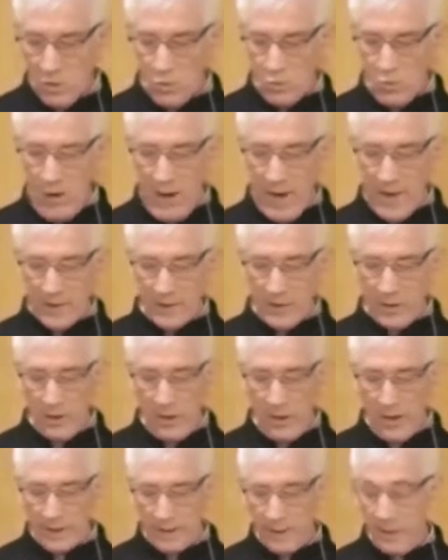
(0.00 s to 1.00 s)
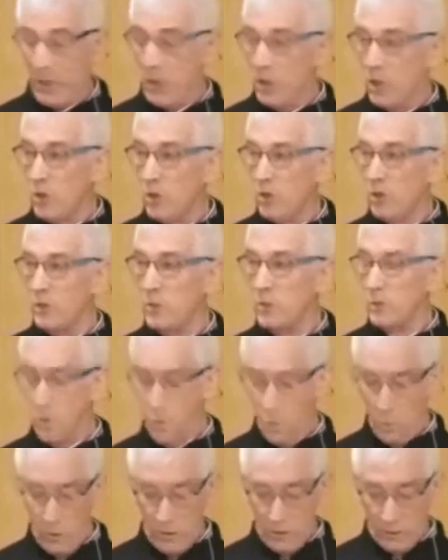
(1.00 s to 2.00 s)
Rather, I
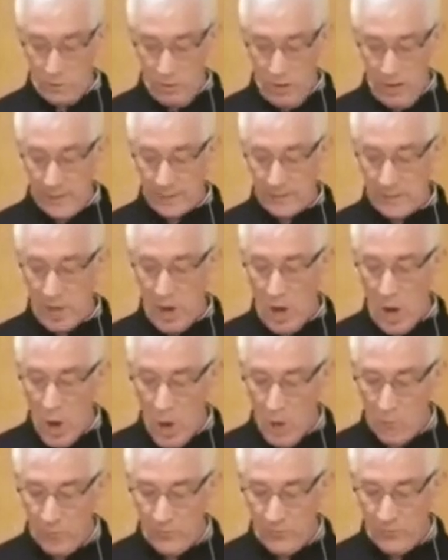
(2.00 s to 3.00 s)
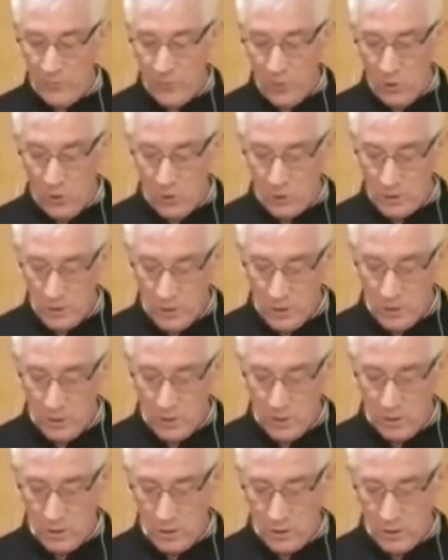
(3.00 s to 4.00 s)
conclude with Wright's hopeful
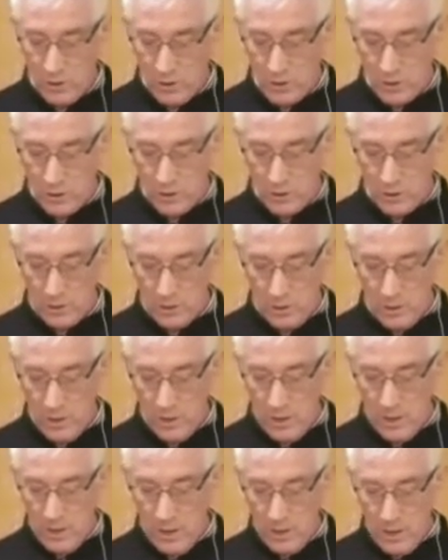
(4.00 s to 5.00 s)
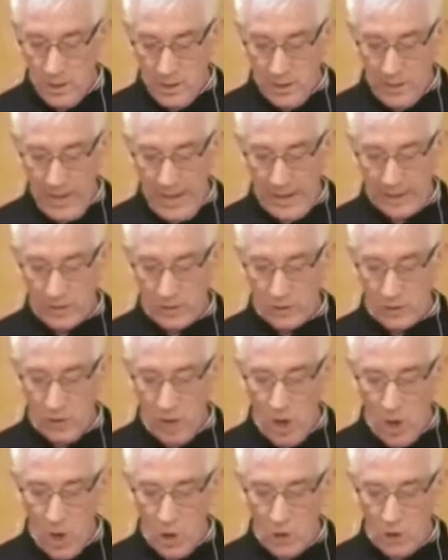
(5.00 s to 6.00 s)
conclusion
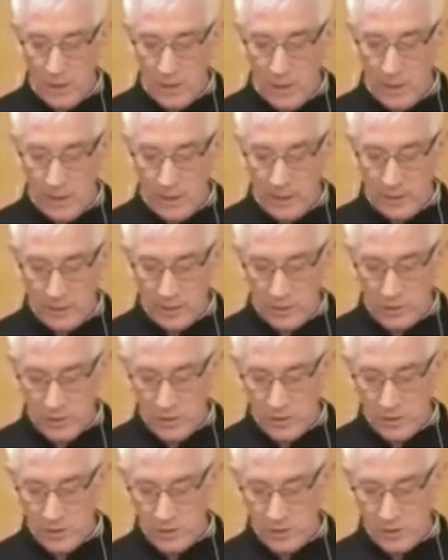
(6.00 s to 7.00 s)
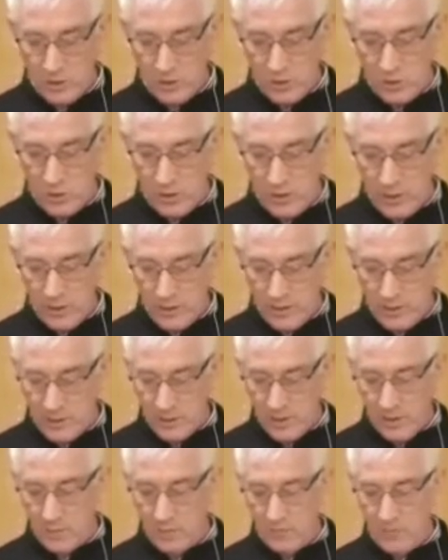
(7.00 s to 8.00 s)
that only in the Christian story
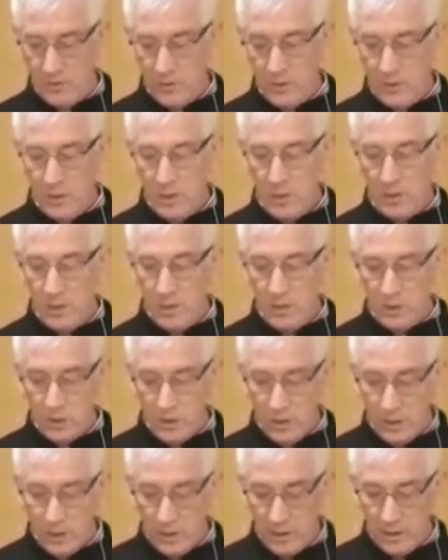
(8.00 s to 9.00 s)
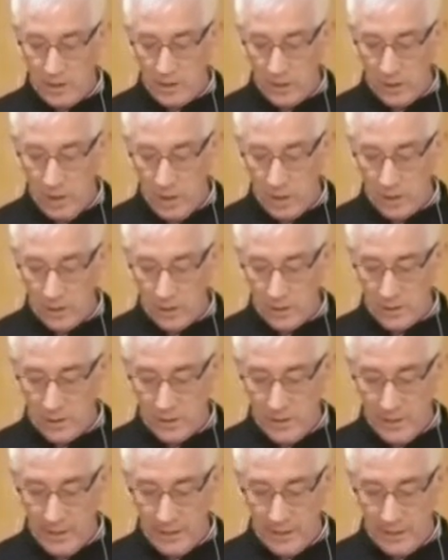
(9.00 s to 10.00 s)
itself, certainly not in the
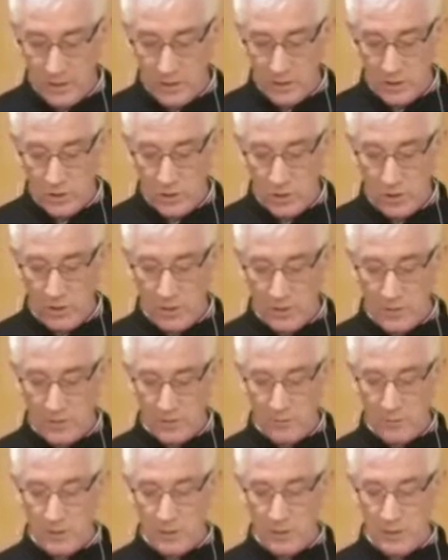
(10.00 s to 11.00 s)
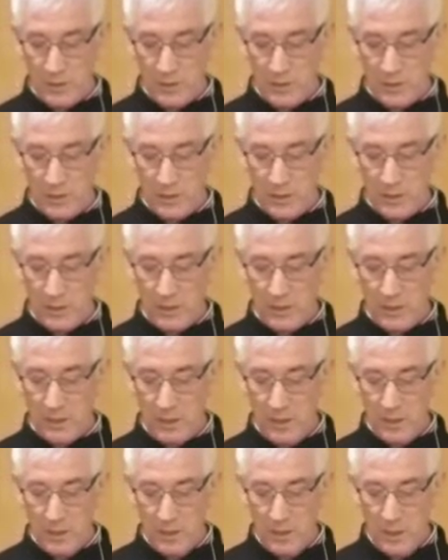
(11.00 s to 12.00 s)
secular stories of modernity,
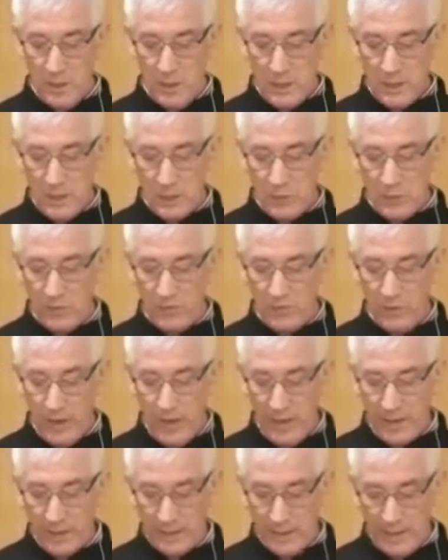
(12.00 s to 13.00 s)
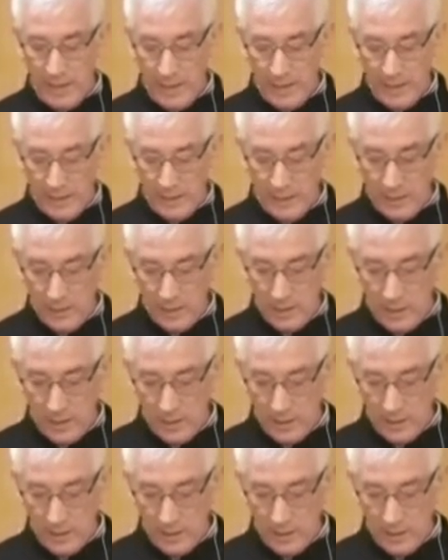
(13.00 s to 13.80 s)
do we find any